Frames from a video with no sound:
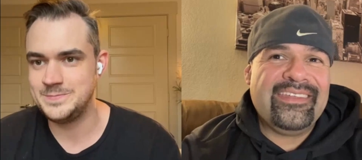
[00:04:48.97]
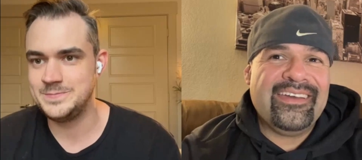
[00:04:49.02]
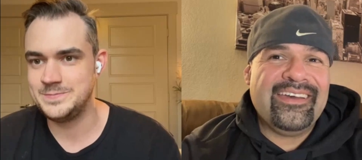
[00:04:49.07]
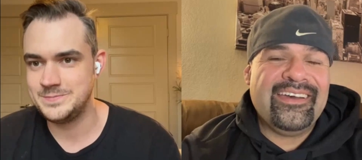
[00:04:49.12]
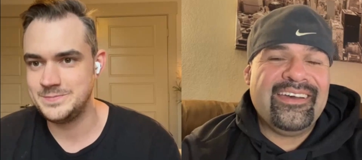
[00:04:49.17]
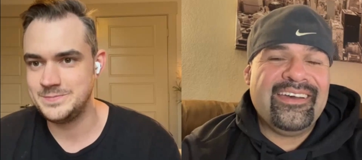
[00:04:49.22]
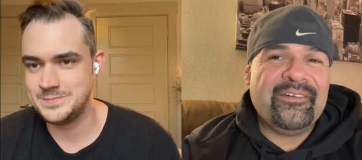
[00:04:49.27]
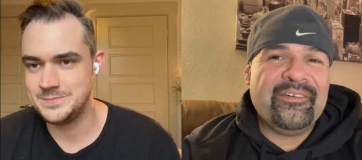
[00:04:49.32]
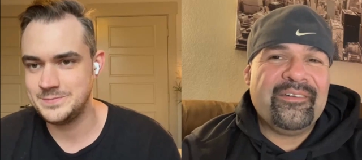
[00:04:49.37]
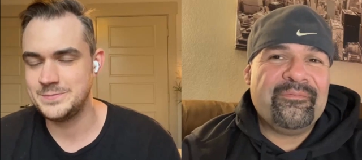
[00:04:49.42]
Speaker 1: And. Uh,
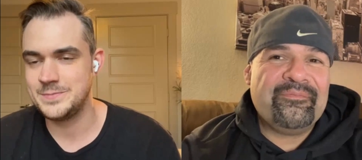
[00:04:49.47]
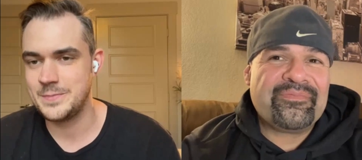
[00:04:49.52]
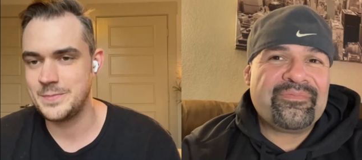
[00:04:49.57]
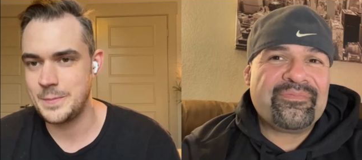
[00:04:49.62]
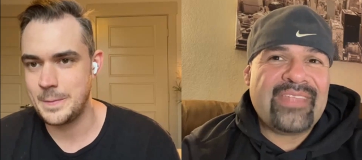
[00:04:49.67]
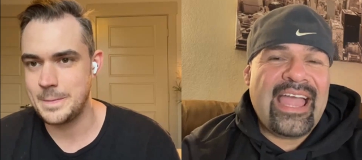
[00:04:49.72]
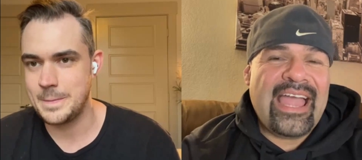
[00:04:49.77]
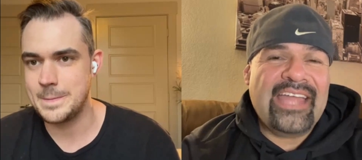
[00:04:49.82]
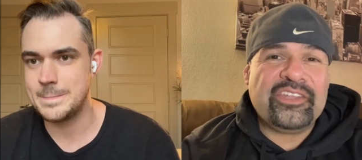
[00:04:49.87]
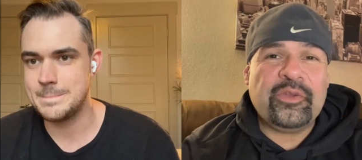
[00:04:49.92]

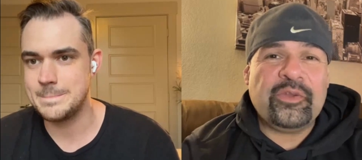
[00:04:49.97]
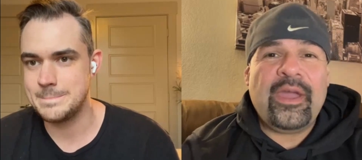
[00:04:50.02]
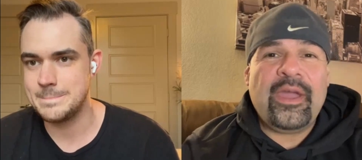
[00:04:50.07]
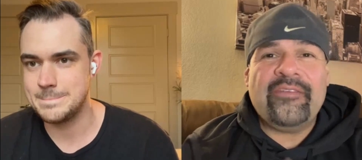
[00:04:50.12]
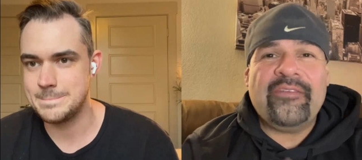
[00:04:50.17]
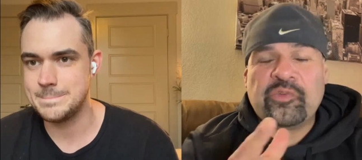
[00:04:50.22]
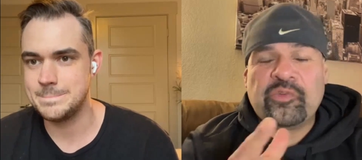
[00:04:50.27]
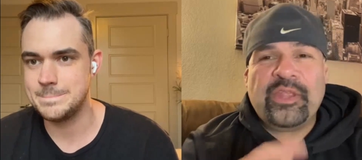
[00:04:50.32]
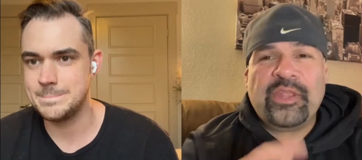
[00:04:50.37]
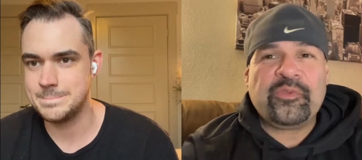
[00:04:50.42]
I do
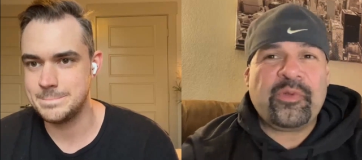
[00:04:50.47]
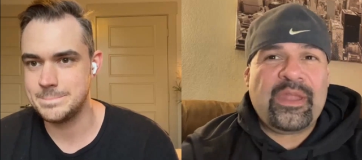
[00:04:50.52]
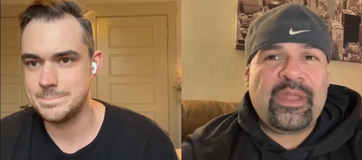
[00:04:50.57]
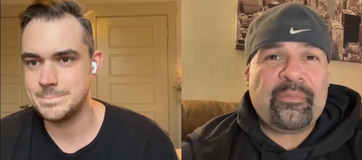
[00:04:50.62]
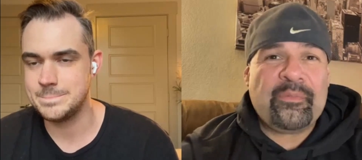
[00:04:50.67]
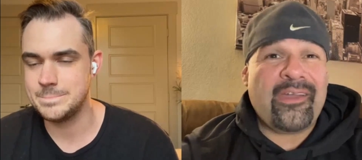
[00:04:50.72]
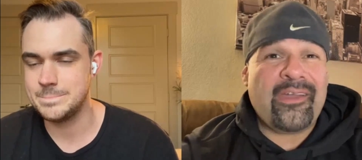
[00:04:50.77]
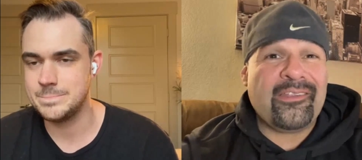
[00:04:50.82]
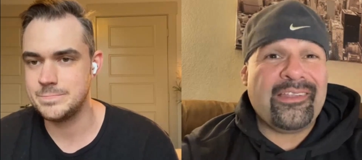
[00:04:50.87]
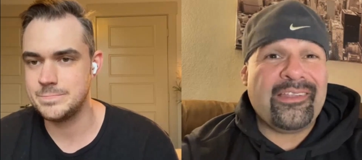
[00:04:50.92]
have a twenty twenty
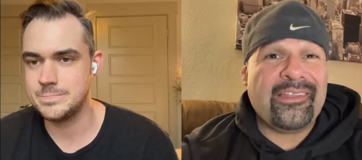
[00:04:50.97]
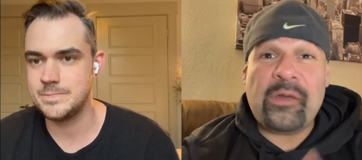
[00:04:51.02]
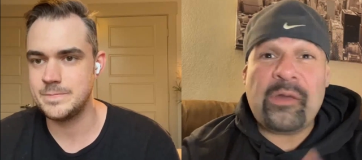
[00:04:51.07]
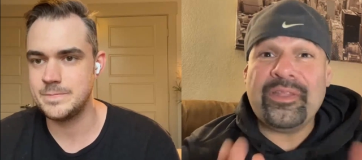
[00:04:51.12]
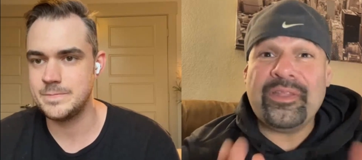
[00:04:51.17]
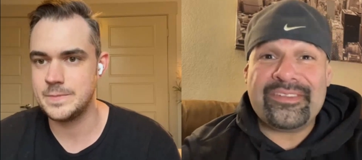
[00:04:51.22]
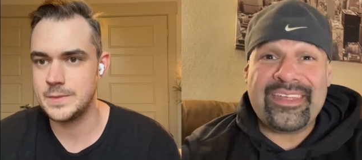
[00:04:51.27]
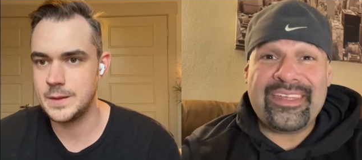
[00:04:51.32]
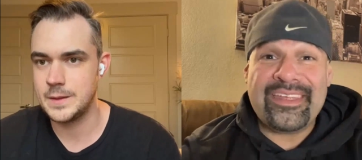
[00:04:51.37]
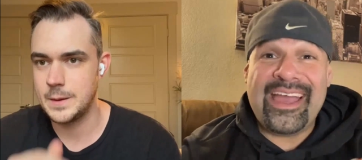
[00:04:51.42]
bottle, and I
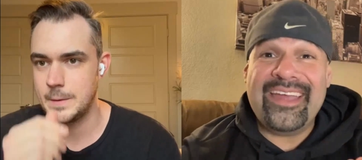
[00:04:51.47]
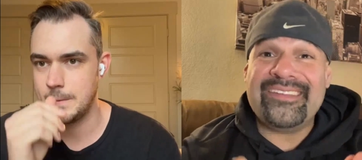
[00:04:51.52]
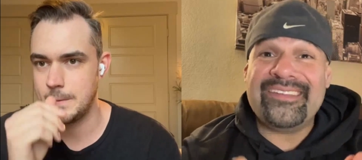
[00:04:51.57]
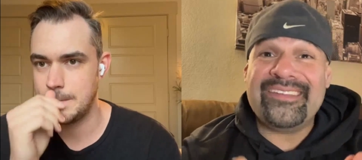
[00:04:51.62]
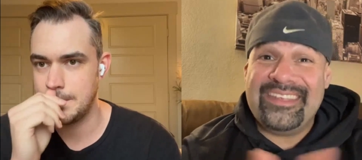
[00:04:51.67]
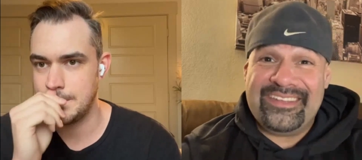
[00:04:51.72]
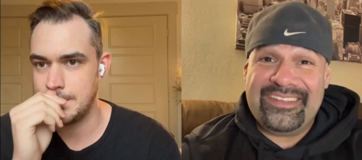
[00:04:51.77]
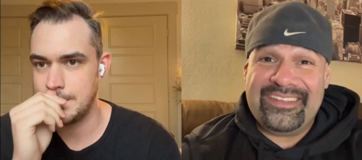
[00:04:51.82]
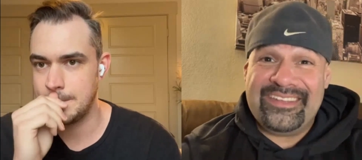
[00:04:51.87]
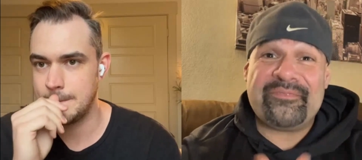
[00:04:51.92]
will say, guys,
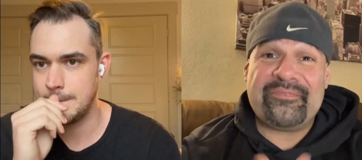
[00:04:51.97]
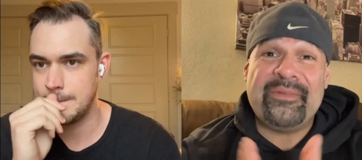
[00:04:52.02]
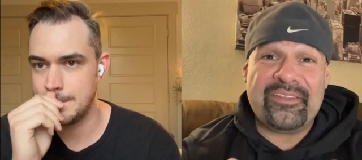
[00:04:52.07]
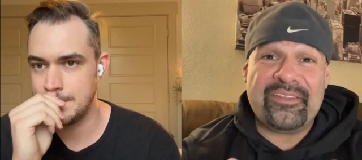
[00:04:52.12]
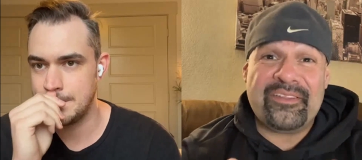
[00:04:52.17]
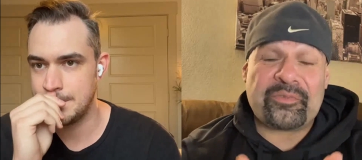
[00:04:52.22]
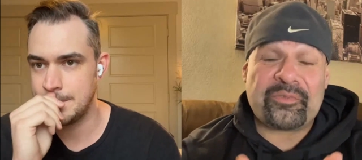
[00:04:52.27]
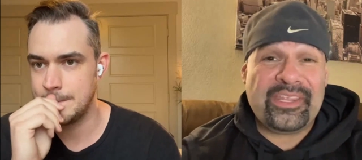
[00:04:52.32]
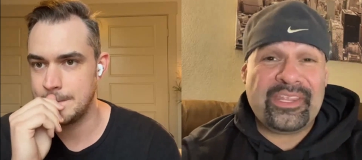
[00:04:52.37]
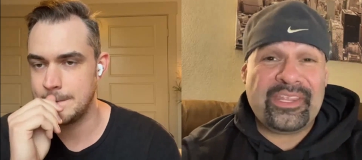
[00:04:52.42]
it
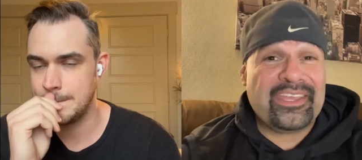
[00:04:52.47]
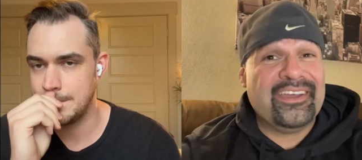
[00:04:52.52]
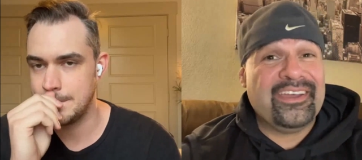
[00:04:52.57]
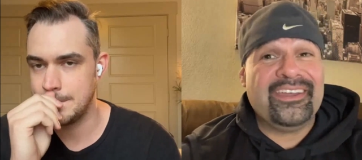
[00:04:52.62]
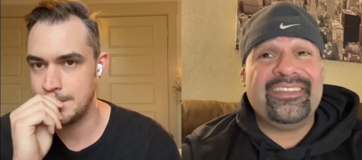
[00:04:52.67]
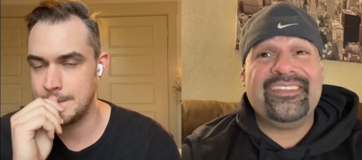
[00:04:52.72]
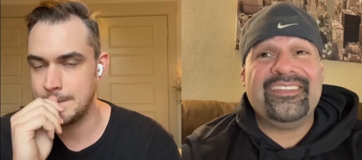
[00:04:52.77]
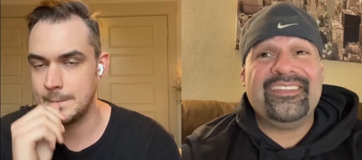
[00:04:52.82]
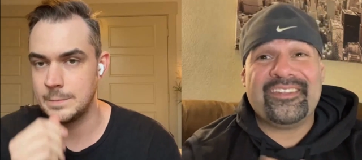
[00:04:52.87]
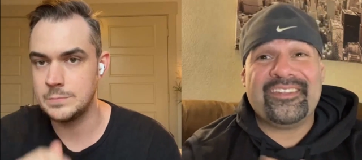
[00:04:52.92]
smells really
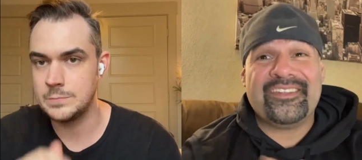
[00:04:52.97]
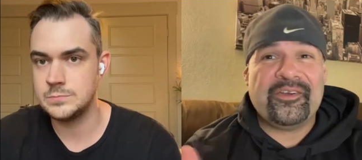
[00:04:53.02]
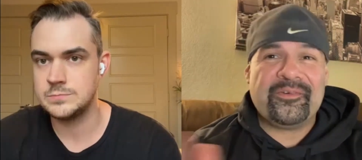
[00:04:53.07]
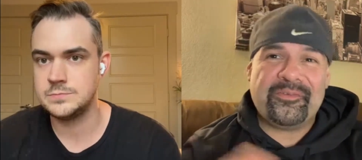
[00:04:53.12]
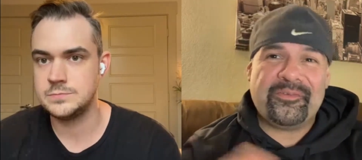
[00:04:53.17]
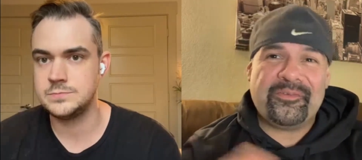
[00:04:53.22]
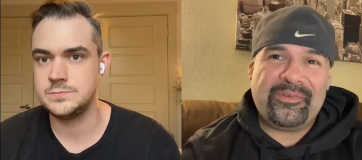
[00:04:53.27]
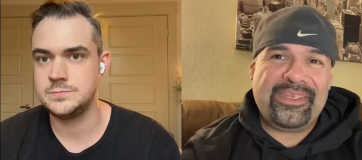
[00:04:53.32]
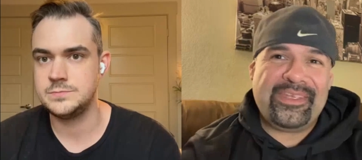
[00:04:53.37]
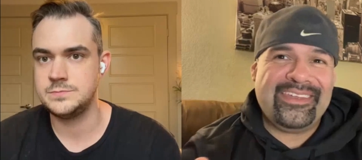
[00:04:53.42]
good. So
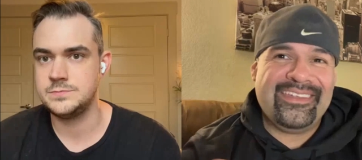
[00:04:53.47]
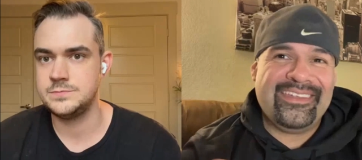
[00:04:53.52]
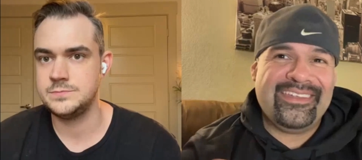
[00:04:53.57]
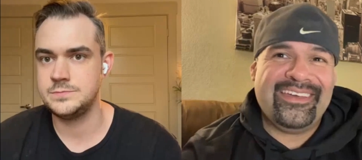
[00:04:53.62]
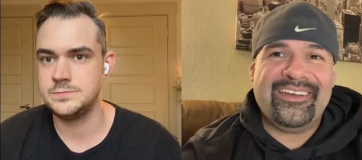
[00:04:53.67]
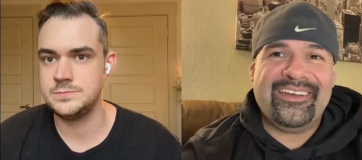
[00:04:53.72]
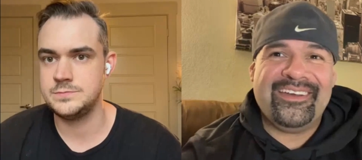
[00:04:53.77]
we can